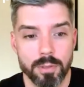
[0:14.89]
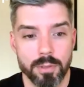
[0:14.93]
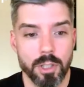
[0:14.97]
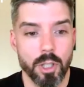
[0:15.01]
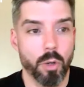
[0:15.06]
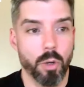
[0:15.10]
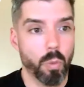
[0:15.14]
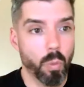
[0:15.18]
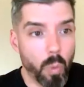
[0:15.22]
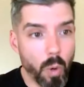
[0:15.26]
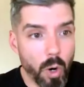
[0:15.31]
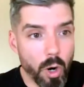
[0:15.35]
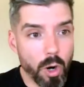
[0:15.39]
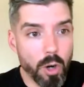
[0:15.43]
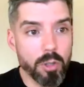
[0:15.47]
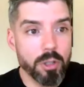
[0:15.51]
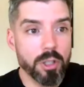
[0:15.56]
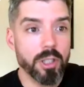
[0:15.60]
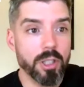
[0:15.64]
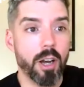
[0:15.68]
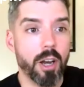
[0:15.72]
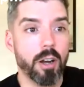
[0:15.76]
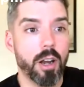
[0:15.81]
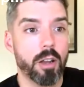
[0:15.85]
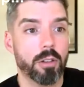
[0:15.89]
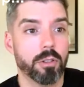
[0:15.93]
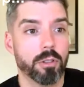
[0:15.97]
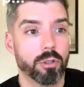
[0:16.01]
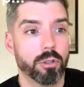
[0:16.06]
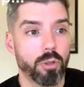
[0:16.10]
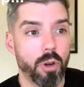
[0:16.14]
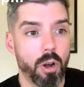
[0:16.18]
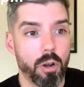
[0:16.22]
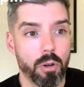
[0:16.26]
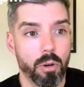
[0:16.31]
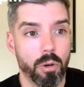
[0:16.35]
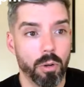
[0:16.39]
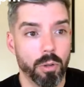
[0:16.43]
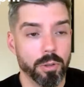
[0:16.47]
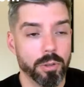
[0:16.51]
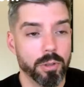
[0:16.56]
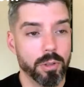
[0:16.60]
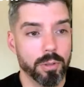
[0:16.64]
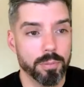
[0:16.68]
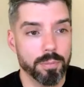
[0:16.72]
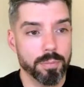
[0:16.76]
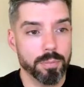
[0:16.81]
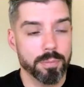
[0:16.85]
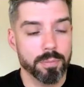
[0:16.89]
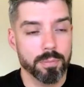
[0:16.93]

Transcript: Your words tear down the strongholds.